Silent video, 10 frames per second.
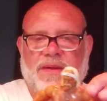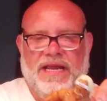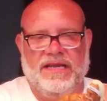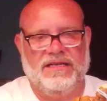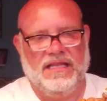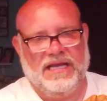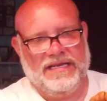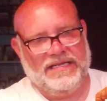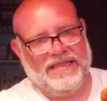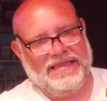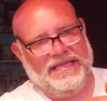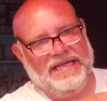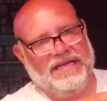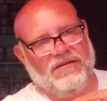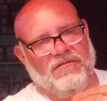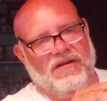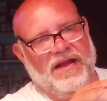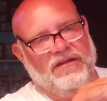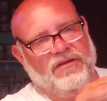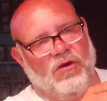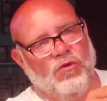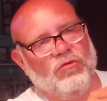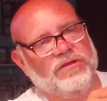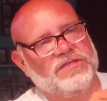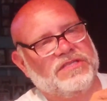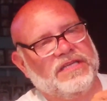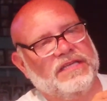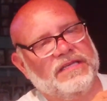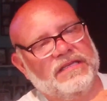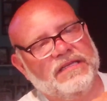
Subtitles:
band-like thing around to hold his